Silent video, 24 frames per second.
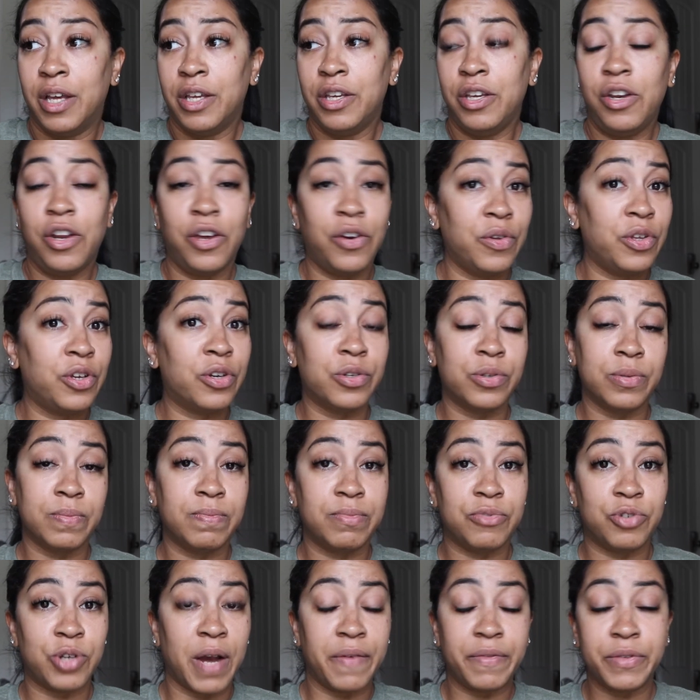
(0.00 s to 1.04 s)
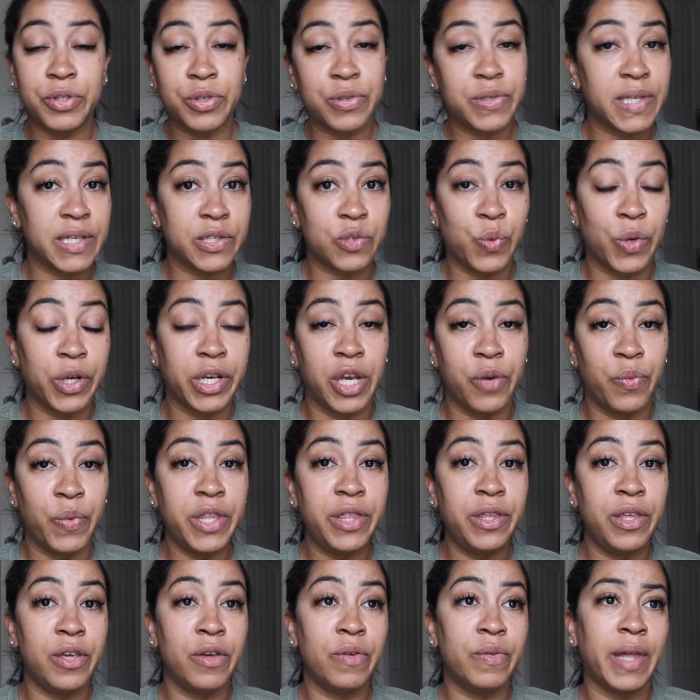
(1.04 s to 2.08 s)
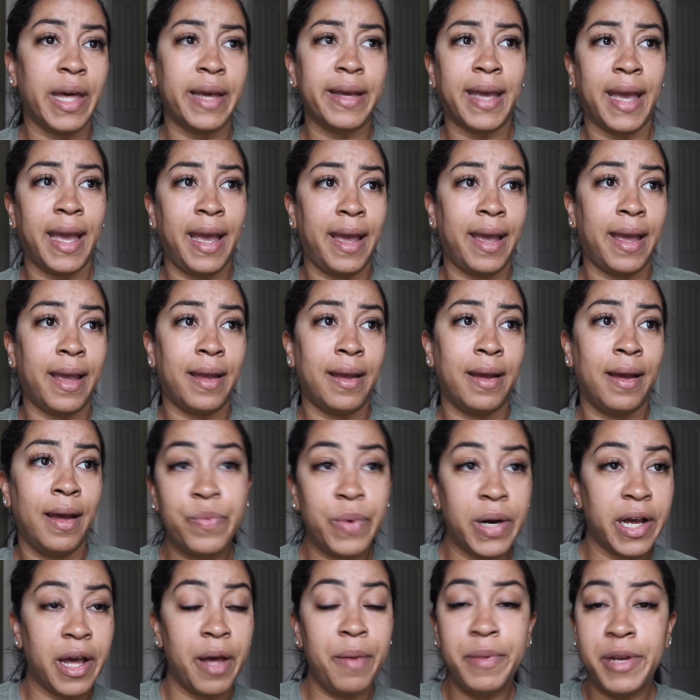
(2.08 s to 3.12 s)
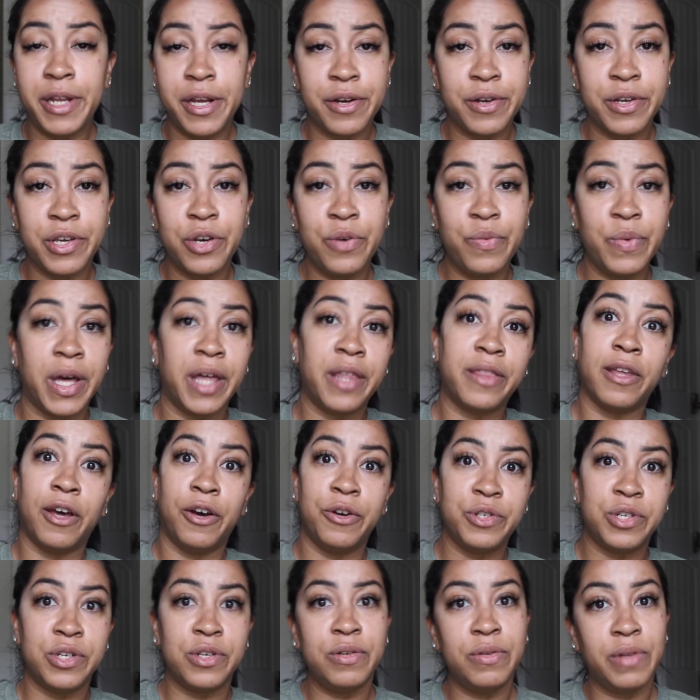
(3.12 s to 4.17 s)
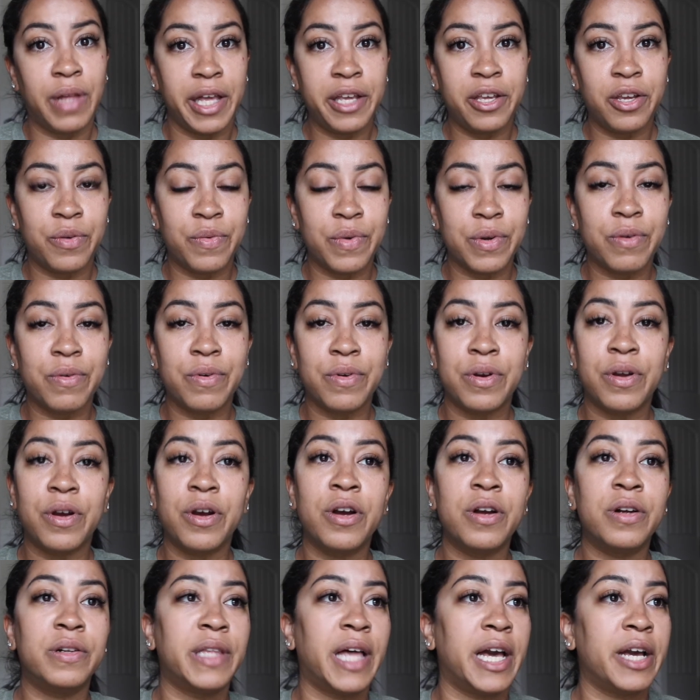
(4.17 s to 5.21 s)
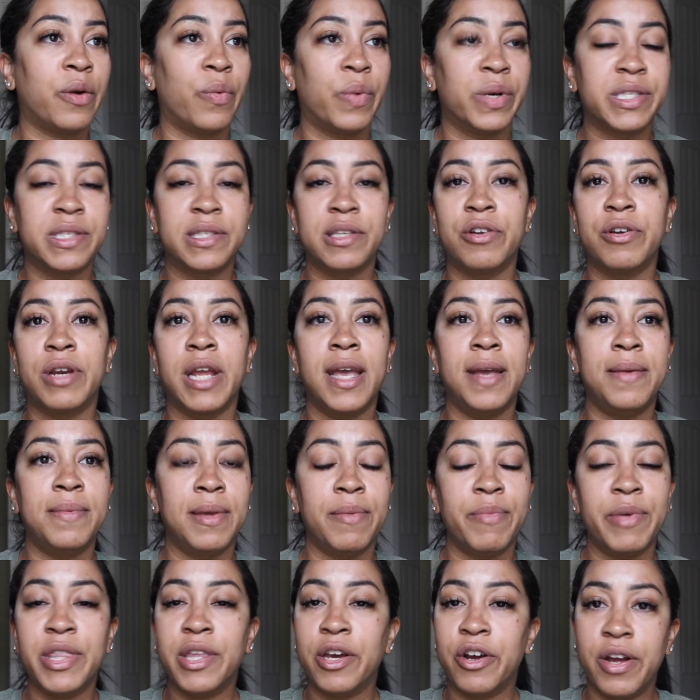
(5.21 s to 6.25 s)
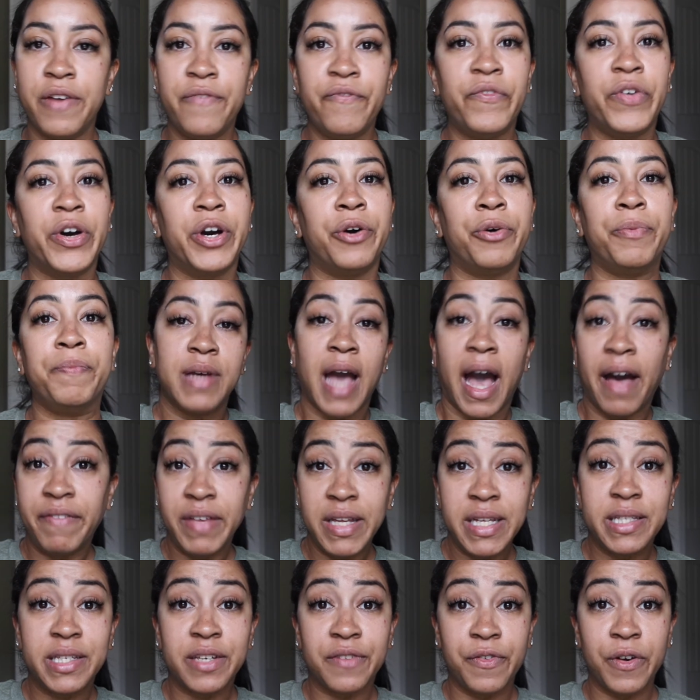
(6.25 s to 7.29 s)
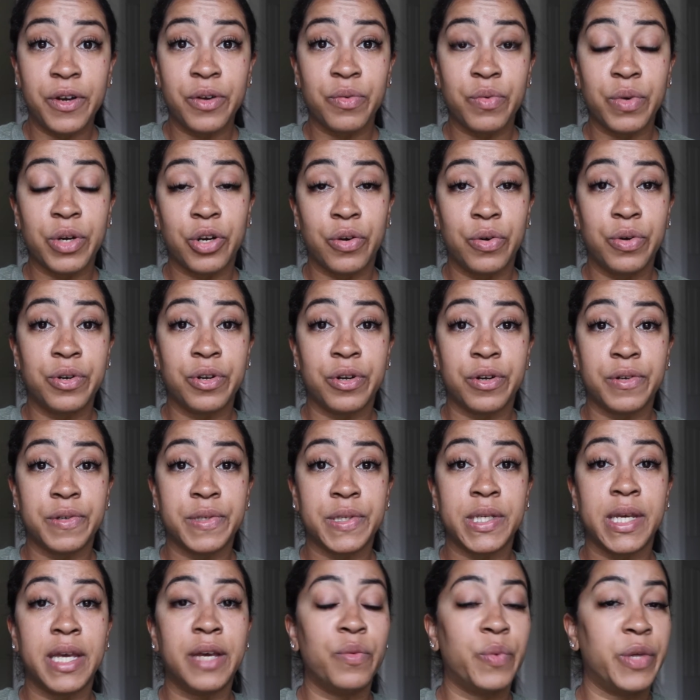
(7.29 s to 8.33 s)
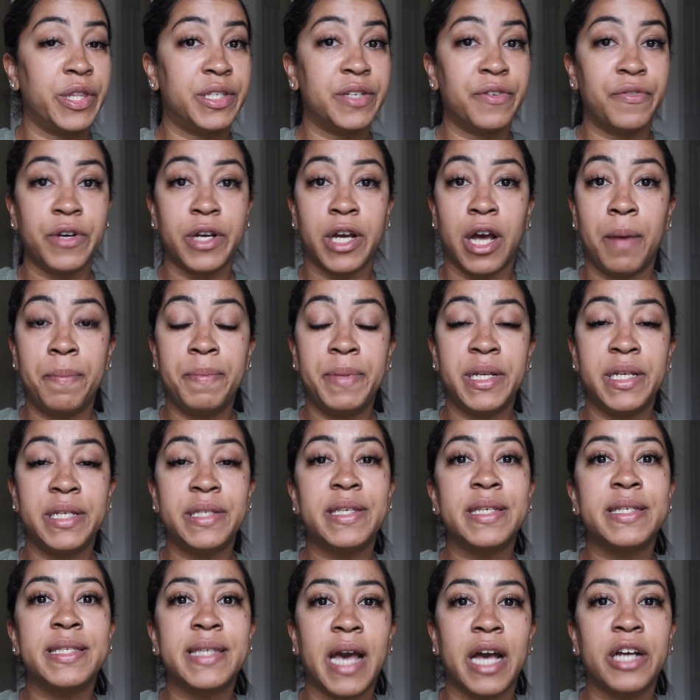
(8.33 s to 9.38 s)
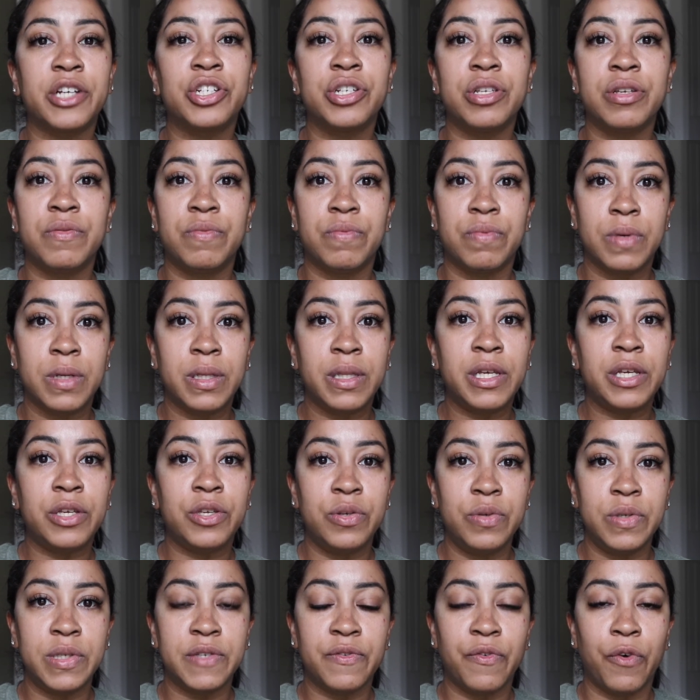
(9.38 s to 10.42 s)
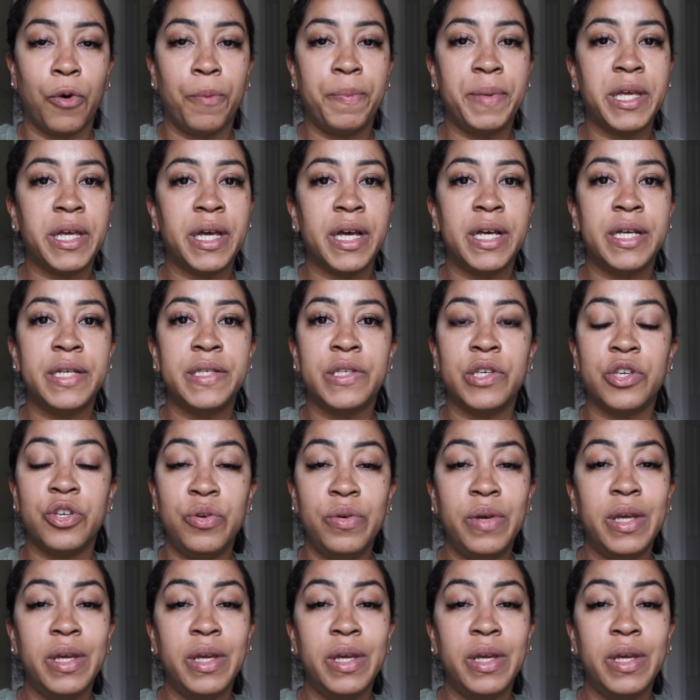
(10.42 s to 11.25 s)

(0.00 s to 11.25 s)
you know, your travel nurse that's working with you, like, hey, what company are you with? Oh, do you like your recruiter? Like, what's their name? Give me their info. Having different recruiters with different companies is actually really useful because you